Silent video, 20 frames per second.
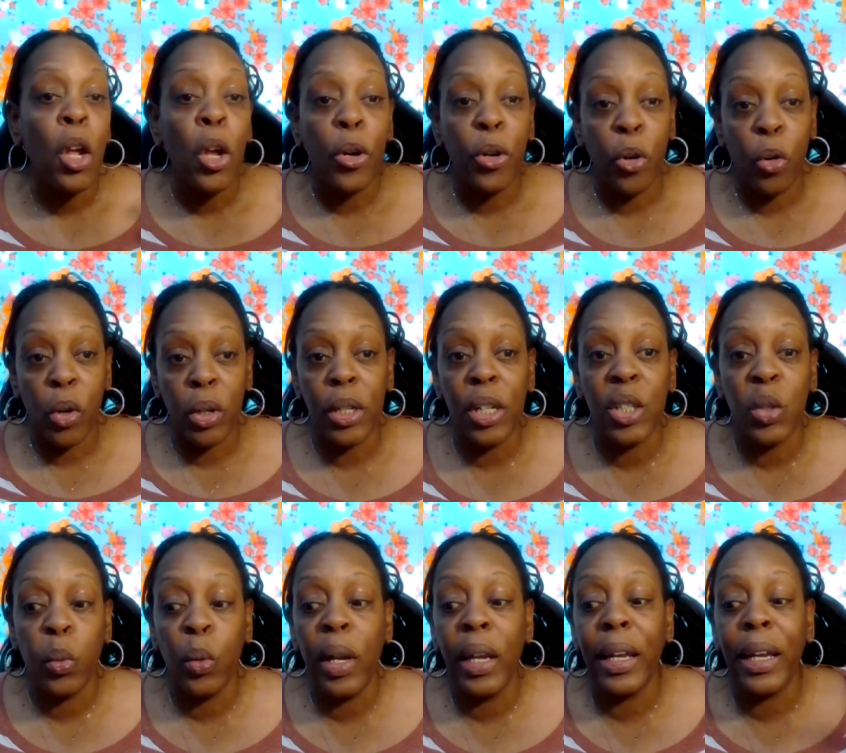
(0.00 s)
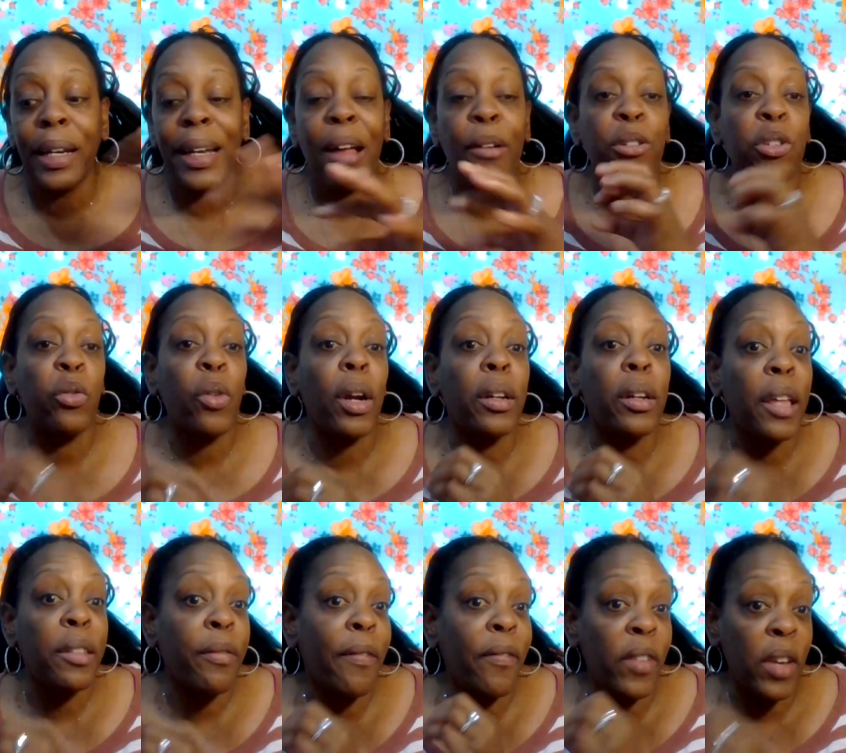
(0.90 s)
during this week and I'll do
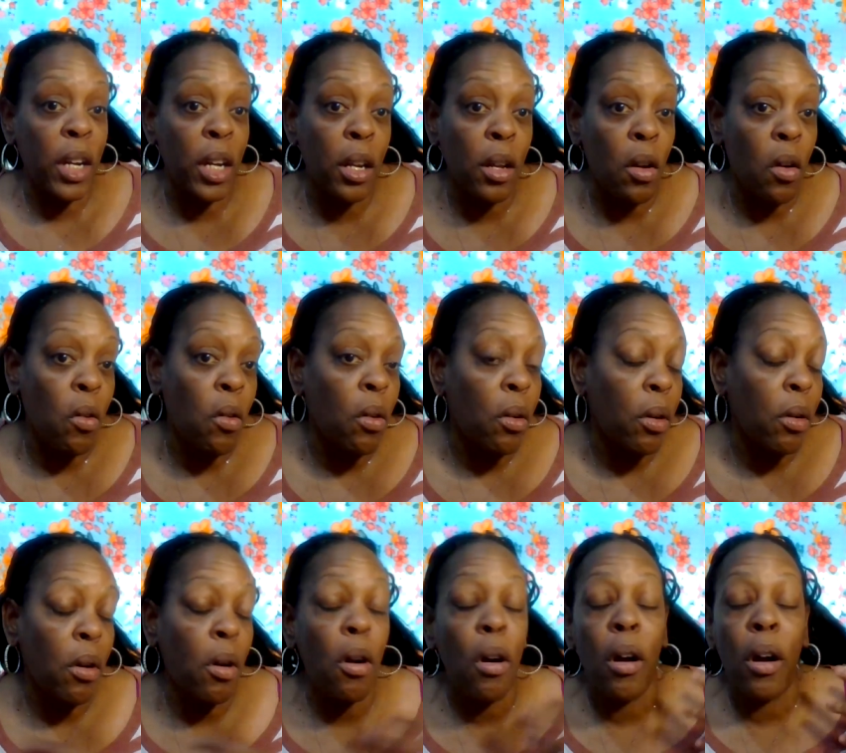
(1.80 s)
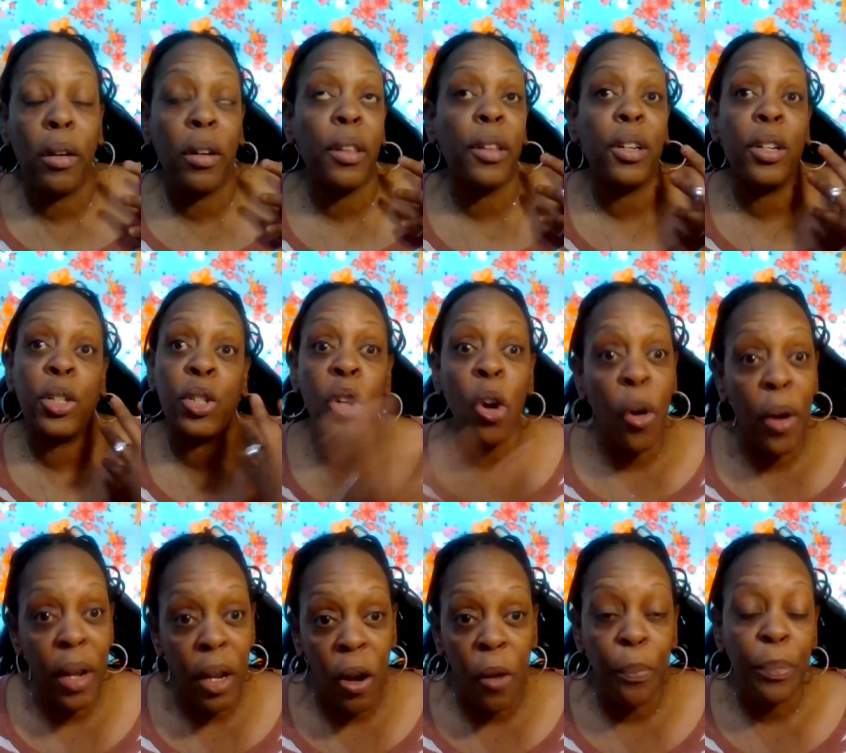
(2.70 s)
another video or another
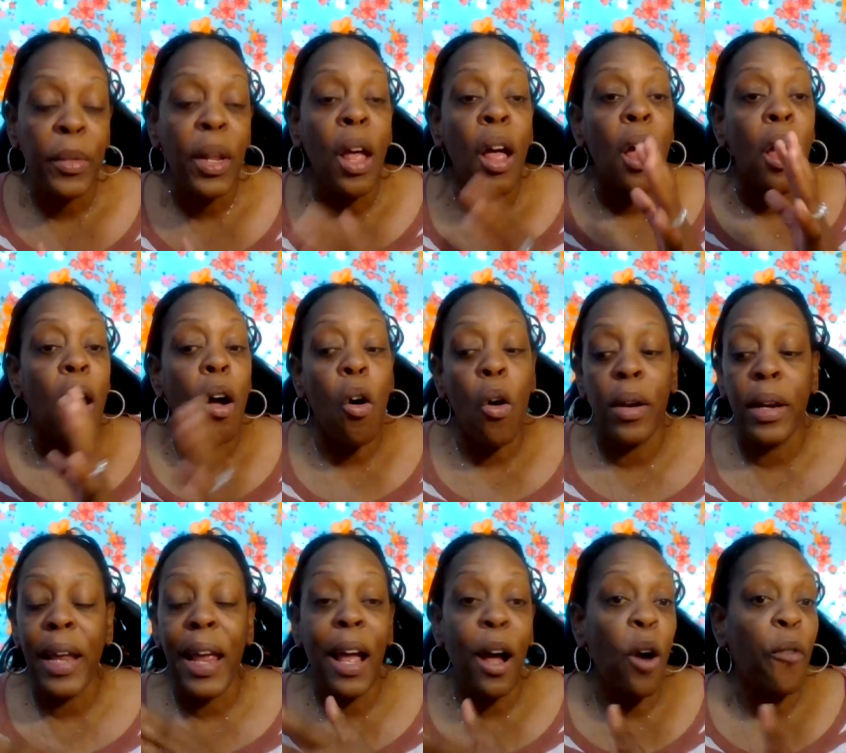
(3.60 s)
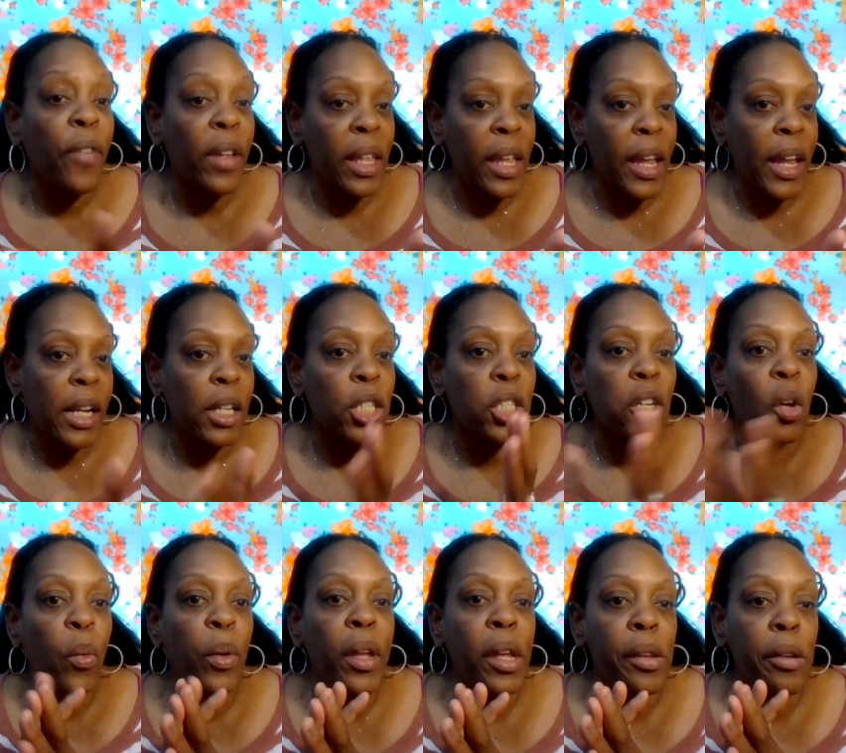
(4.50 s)
tutorial on e.l.f. again
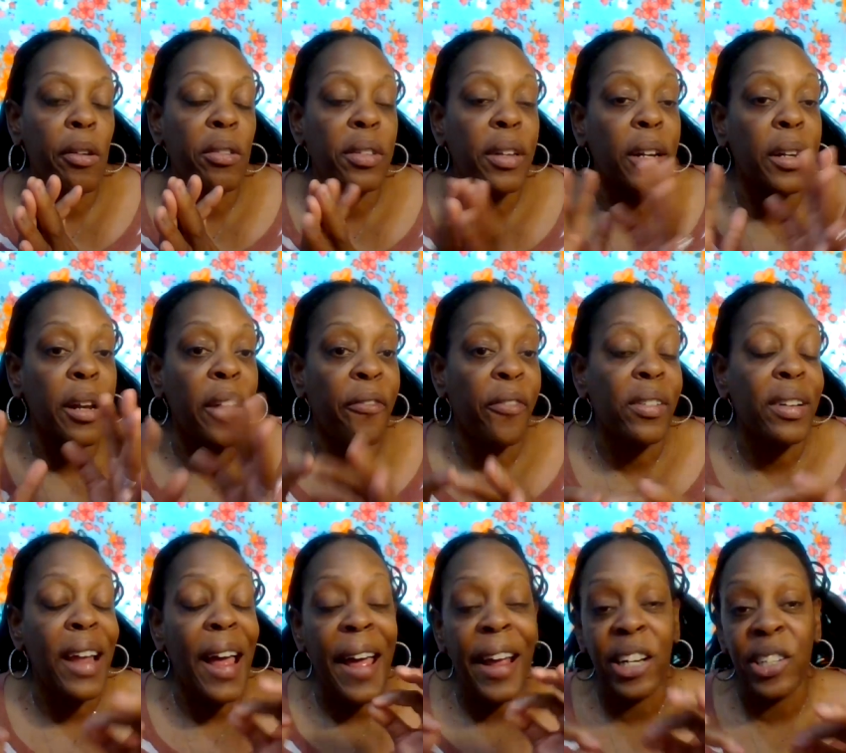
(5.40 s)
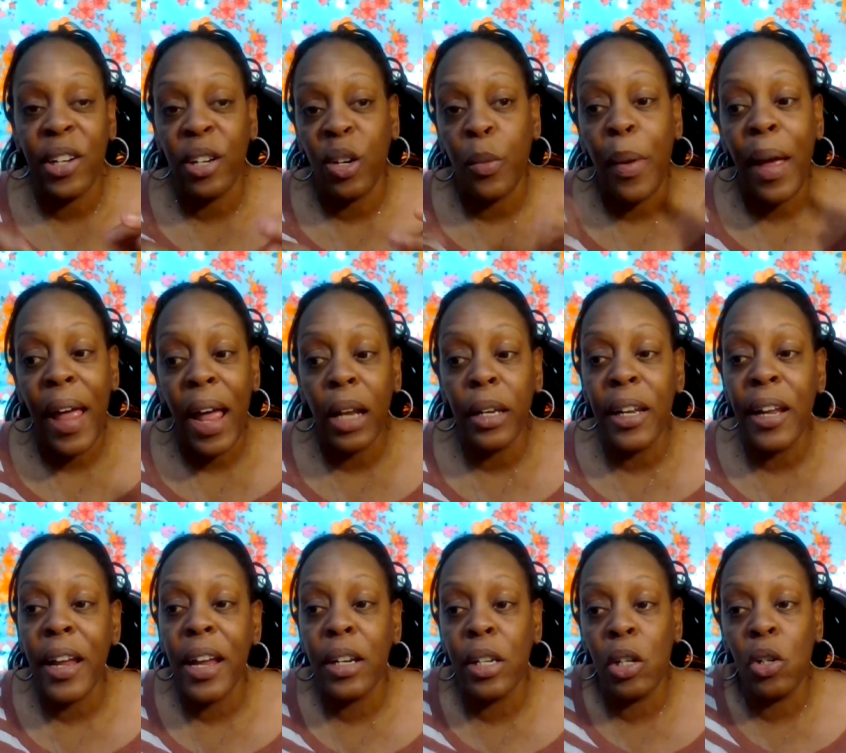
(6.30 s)
so we can use a different eyeshadow
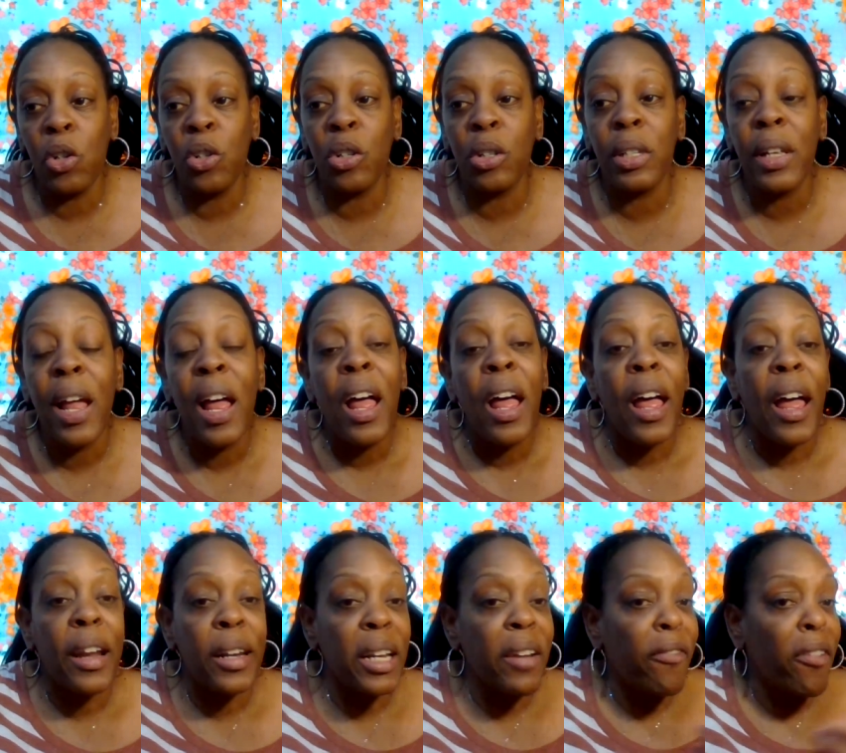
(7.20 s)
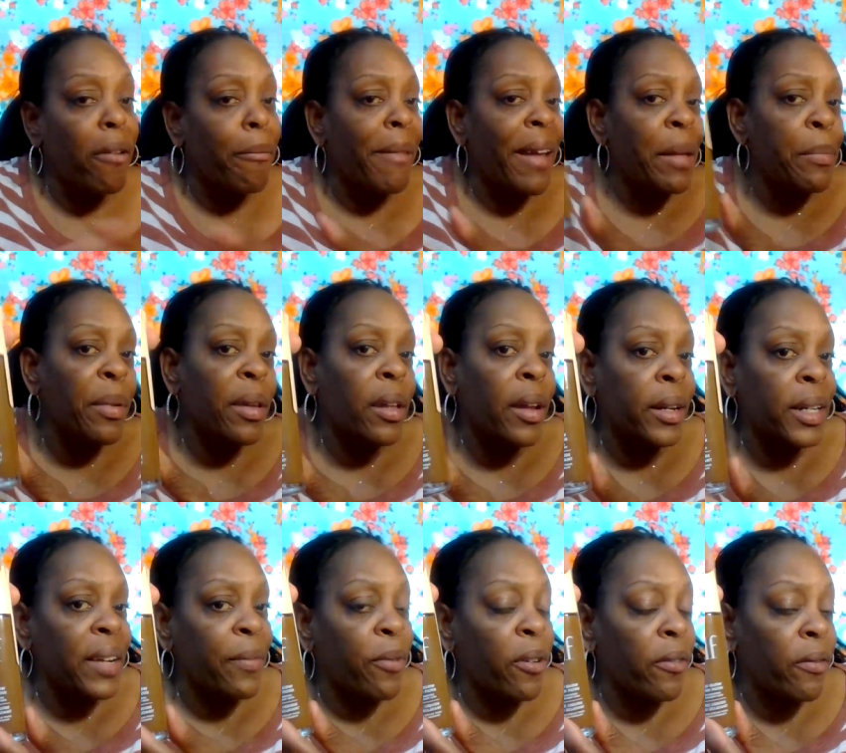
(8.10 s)
palette and use a different maybe a
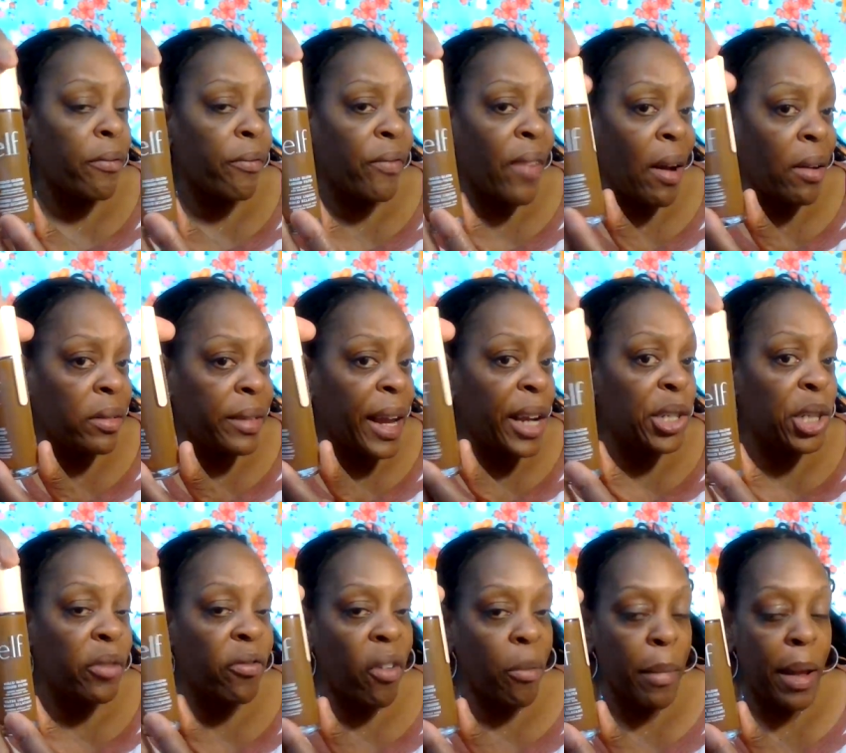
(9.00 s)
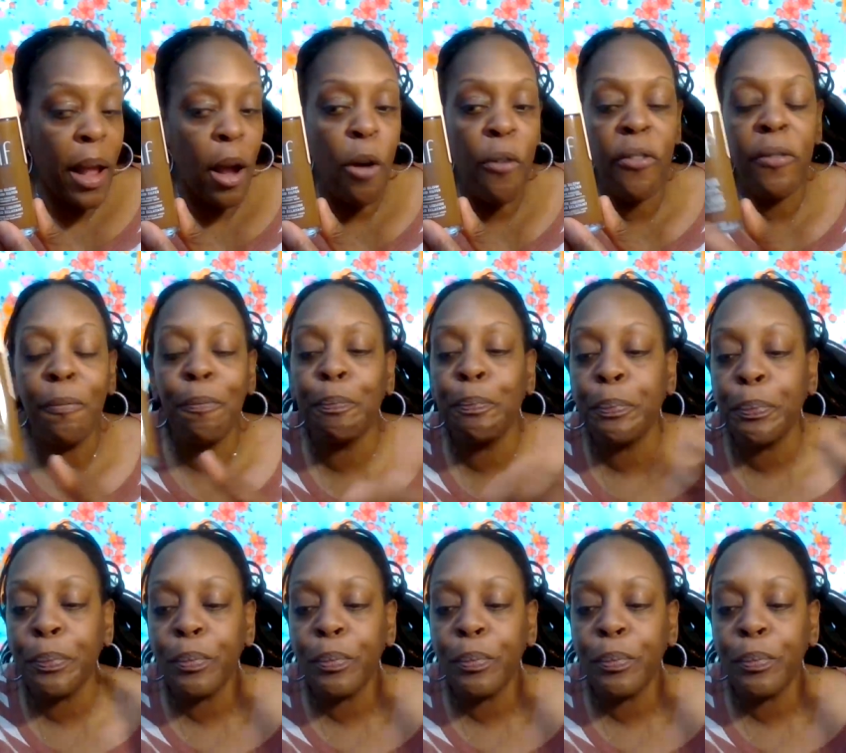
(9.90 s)
different foundation from e.l.f